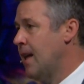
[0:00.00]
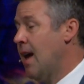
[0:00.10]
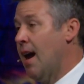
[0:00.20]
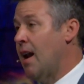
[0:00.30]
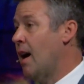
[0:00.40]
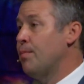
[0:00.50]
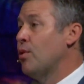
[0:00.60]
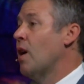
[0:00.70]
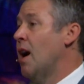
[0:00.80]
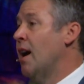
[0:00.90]
And I
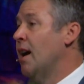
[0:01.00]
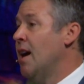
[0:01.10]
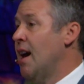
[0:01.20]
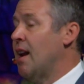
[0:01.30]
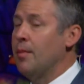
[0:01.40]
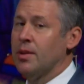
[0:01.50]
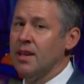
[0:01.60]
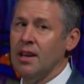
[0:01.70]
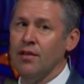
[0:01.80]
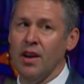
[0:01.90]
pray, and I
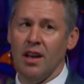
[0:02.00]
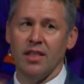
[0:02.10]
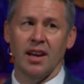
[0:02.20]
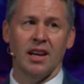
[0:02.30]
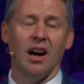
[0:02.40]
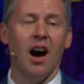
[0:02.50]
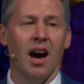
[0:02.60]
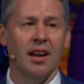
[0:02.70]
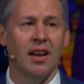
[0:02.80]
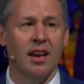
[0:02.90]
believe that
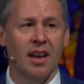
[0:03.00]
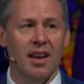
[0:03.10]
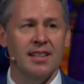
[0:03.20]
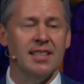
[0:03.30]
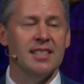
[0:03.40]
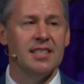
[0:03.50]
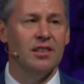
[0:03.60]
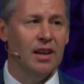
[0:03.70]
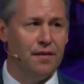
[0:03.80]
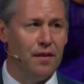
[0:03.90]
God is
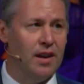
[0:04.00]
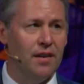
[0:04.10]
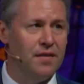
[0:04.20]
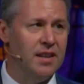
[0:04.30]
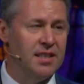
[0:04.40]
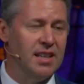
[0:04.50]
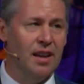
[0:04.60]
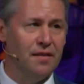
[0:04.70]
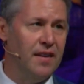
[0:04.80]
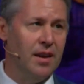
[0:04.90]
instilling forgiveness
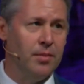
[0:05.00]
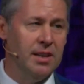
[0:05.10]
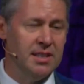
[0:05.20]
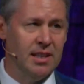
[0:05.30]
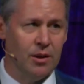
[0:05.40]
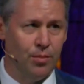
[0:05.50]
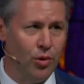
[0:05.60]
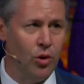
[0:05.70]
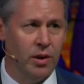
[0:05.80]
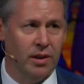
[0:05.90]
in families that are
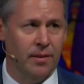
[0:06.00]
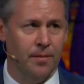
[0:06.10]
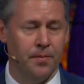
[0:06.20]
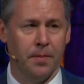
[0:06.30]
broken.